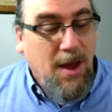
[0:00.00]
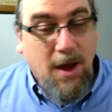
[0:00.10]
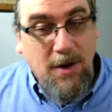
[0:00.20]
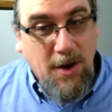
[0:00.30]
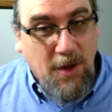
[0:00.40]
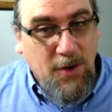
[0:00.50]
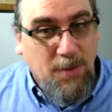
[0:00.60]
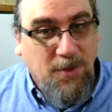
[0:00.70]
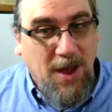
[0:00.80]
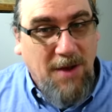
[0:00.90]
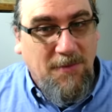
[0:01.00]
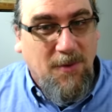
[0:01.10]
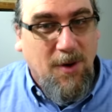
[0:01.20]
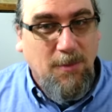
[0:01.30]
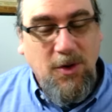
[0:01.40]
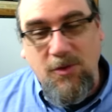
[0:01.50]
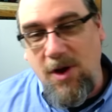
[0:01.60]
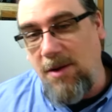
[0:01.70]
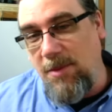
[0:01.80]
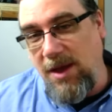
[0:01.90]
another platform to
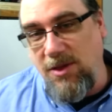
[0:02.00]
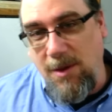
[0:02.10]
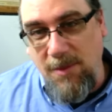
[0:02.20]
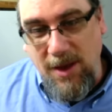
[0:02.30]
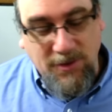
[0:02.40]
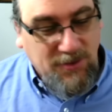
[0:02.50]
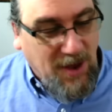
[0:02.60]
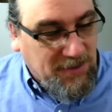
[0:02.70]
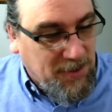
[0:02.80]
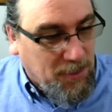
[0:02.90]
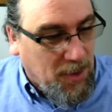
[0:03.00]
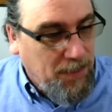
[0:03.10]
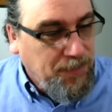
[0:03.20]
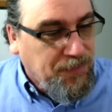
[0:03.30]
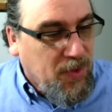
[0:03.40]
try to make them accessible.